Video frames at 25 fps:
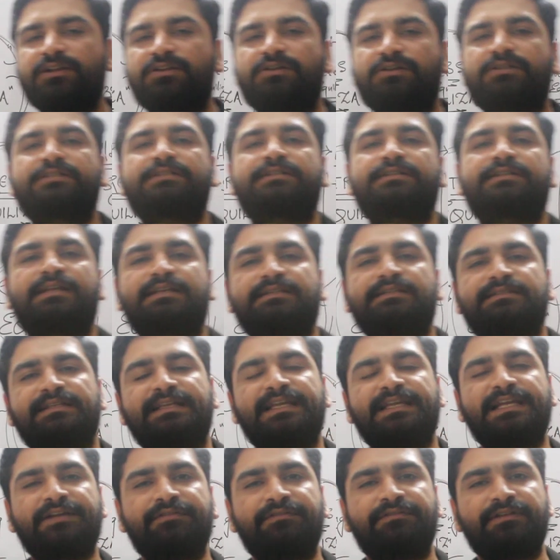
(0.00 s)
or stress
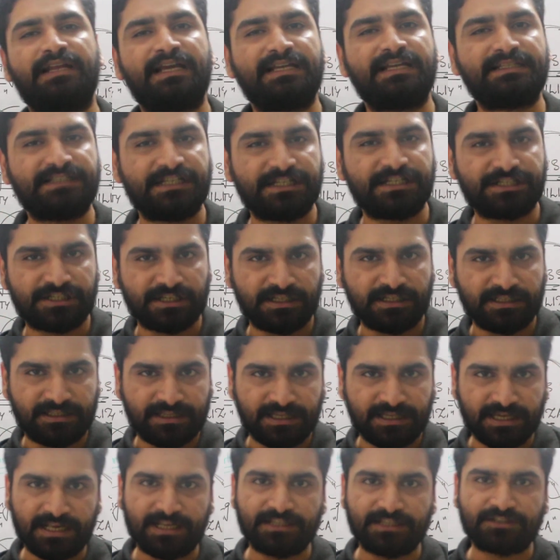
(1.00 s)
equalization
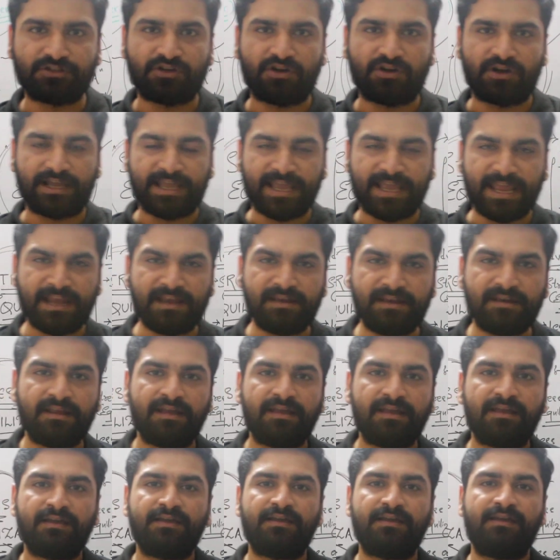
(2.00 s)
theory. So again,
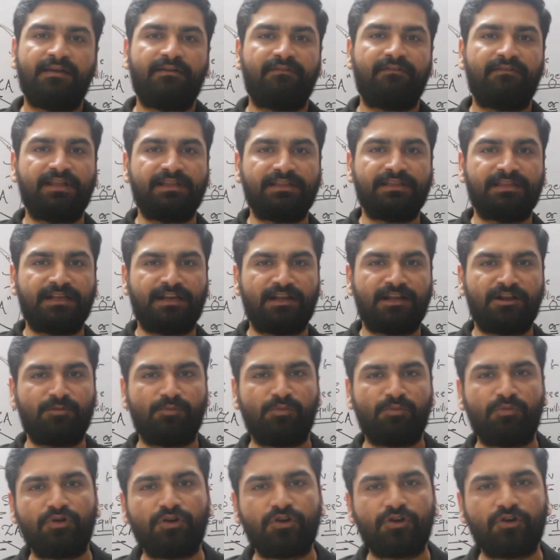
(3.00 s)
when there are
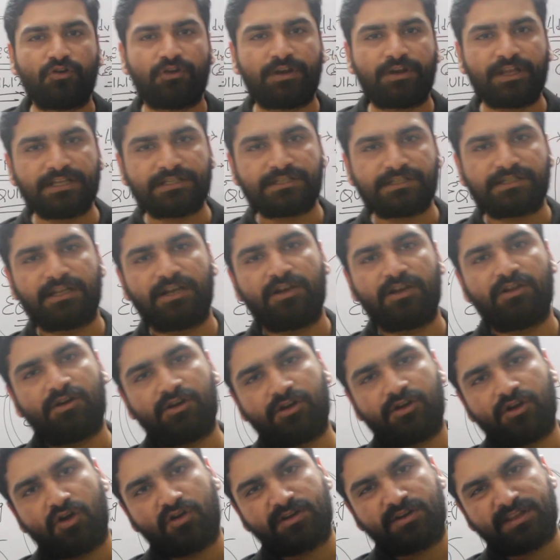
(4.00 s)
more rotational
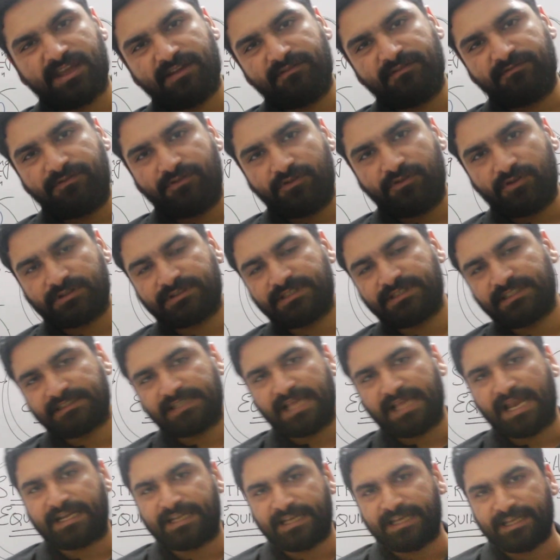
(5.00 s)
or torquing
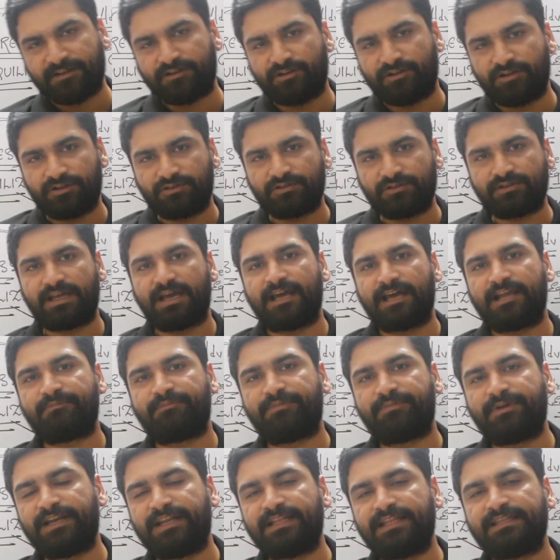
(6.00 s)
forces acting onto the
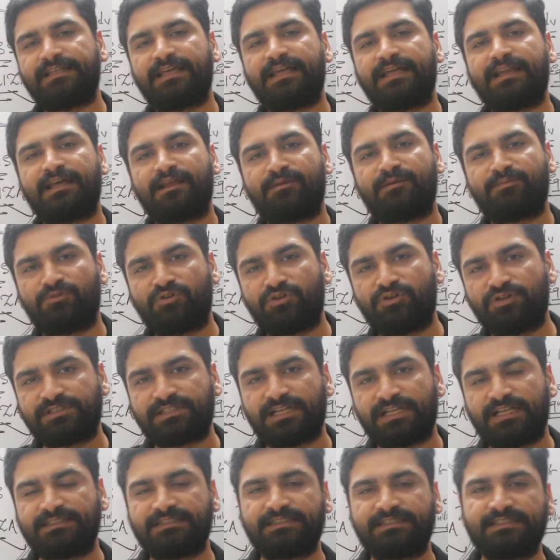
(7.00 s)
RPD, there are more
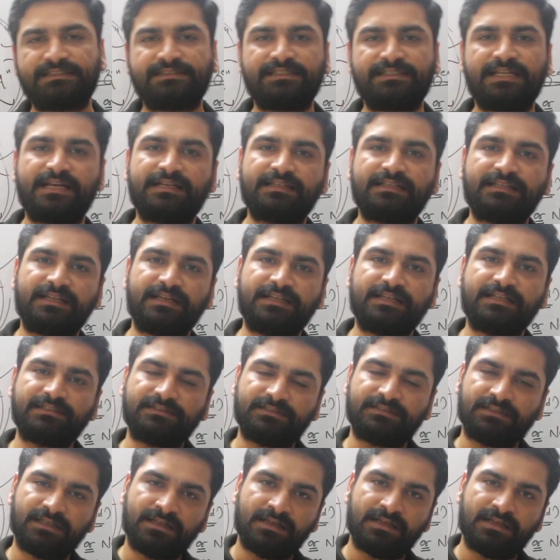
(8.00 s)
chances that there is